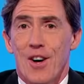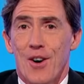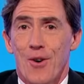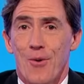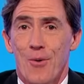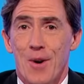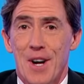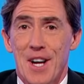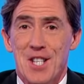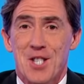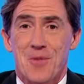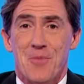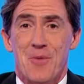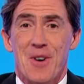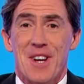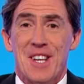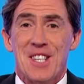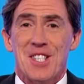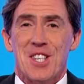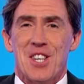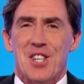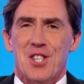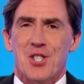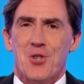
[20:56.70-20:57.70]
Which
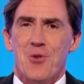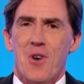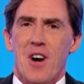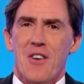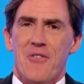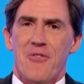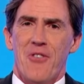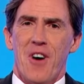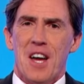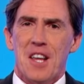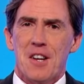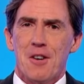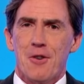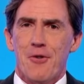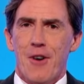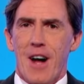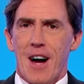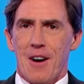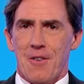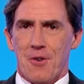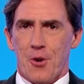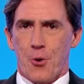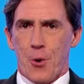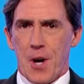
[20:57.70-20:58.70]
brings us to our final
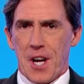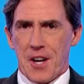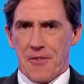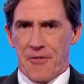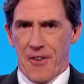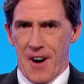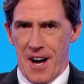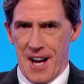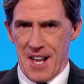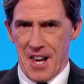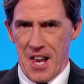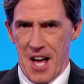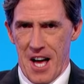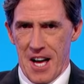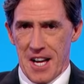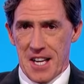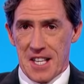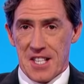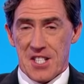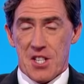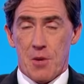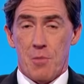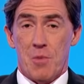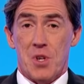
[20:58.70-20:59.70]
round, Quick Fire
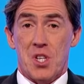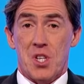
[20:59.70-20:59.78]
Lies, and we